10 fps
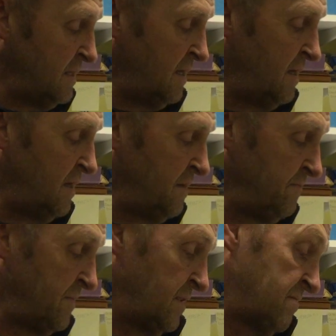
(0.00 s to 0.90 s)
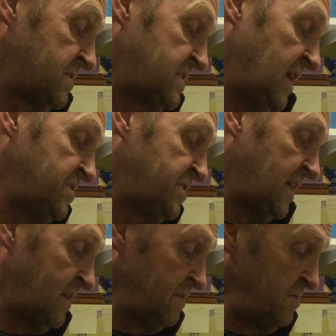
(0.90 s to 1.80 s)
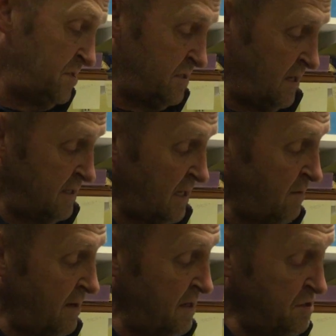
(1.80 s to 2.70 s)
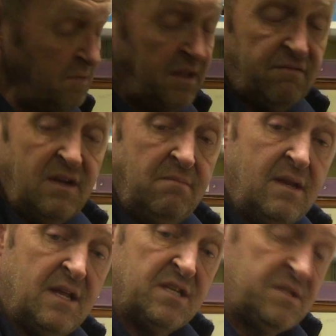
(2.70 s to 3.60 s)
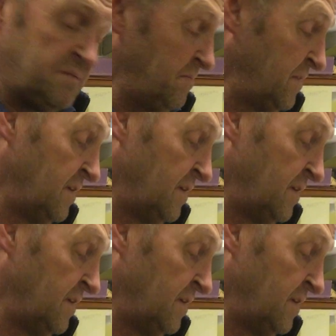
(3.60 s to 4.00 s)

um, 10 seconds. Another one, it took me three minutes.